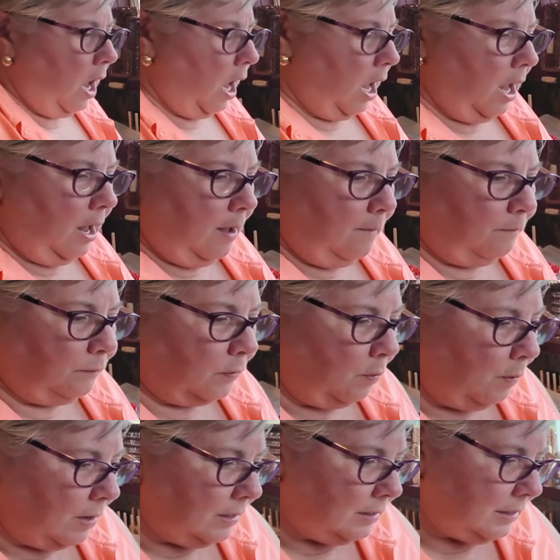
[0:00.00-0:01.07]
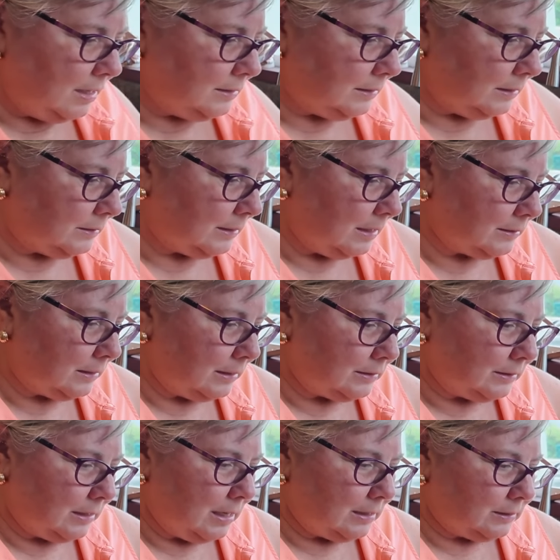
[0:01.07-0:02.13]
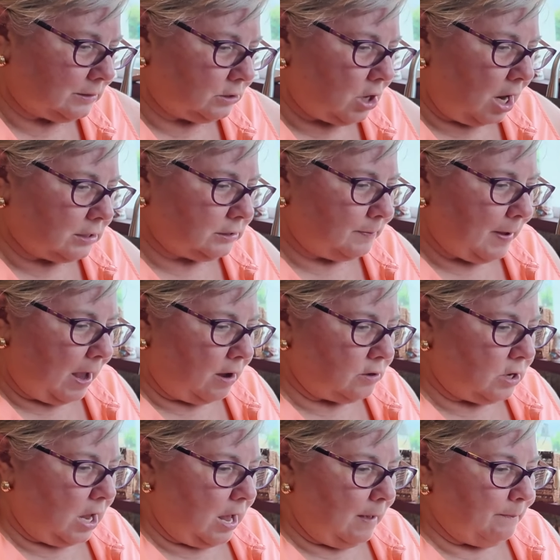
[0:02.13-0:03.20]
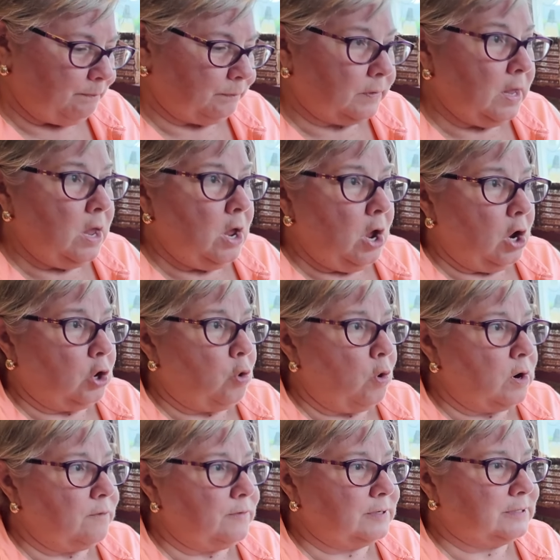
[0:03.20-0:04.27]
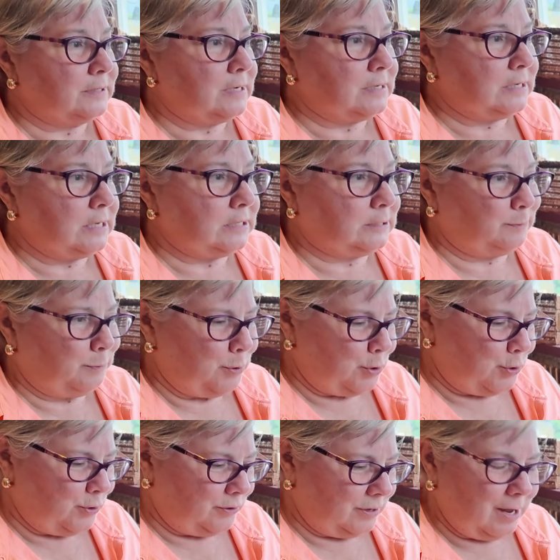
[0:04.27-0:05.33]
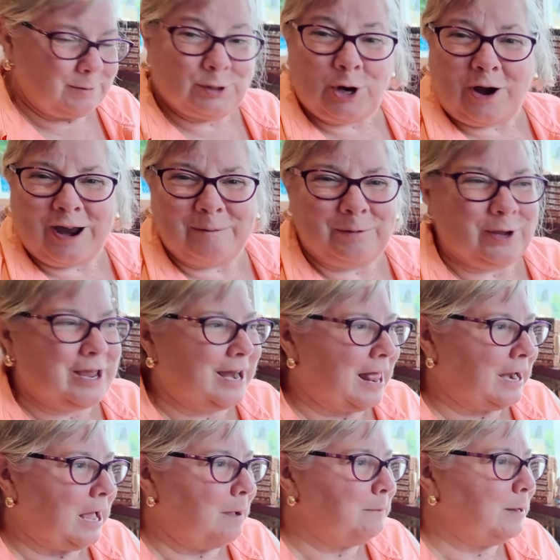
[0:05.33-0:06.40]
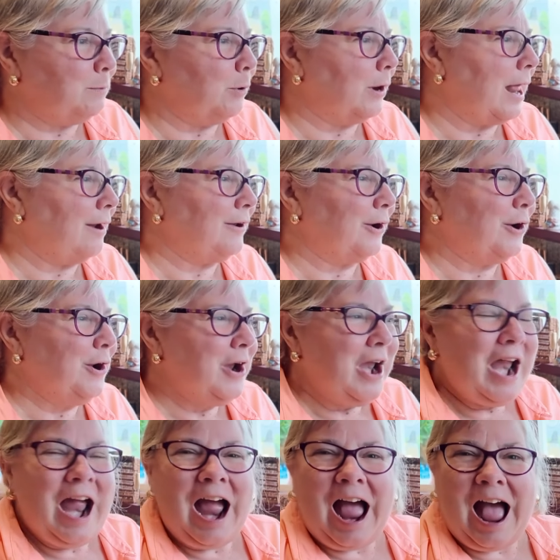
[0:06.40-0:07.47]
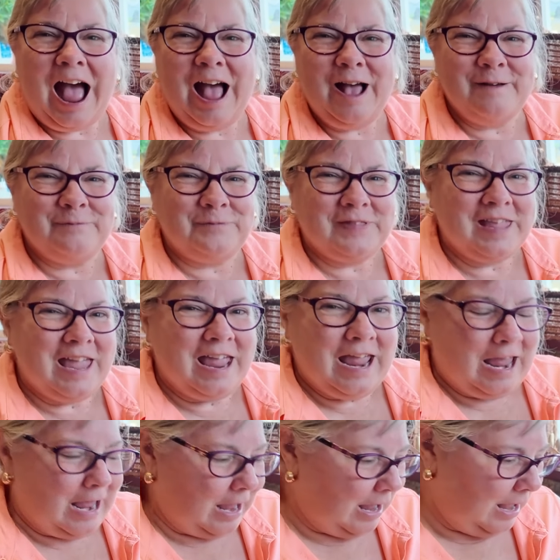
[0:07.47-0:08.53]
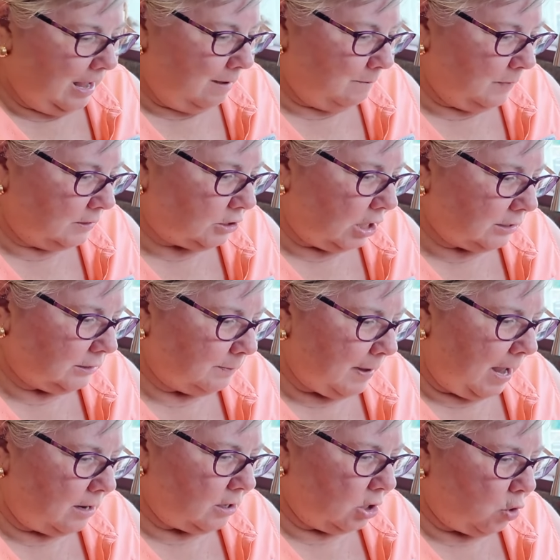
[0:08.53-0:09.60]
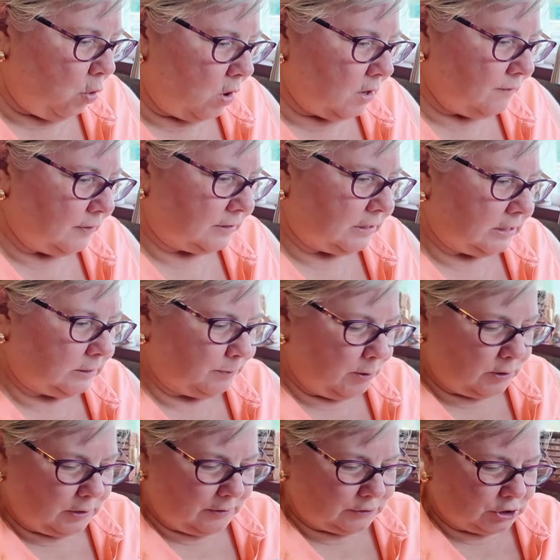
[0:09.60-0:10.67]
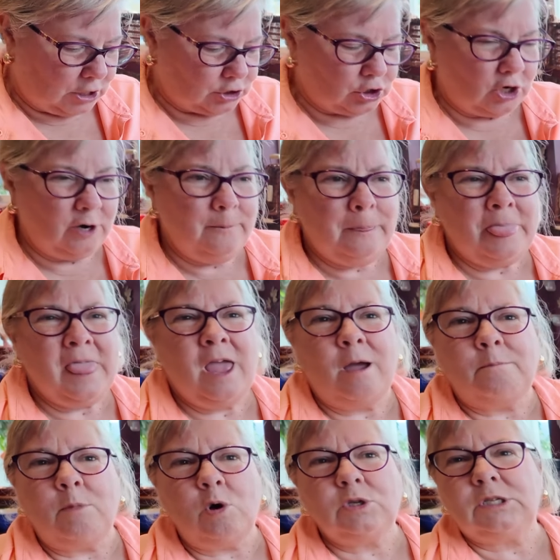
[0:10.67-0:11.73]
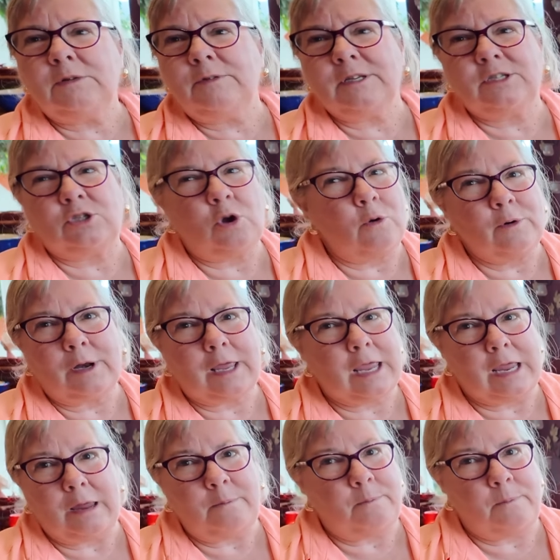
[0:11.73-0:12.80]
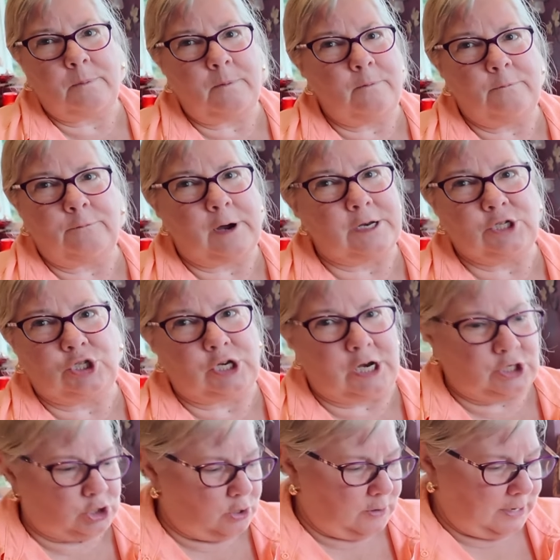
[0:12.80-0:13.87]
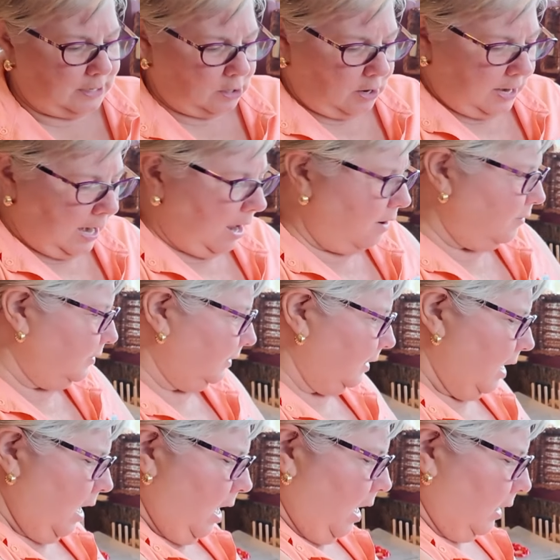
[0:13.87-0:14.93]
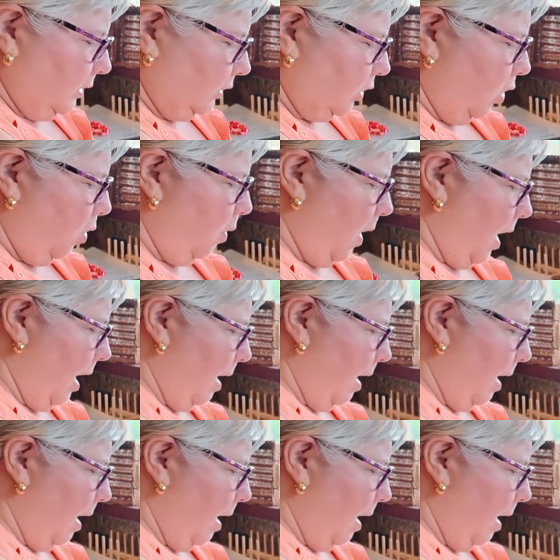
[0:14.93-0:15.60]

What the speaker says: one of the things it says is it talks about a quarter of a teaspoon. I'm sorry, I'm looking at a hummingbird out here. It talks about a quarter of a teaspoon of ginger. Most of us don't keep fresh ginger in our house, so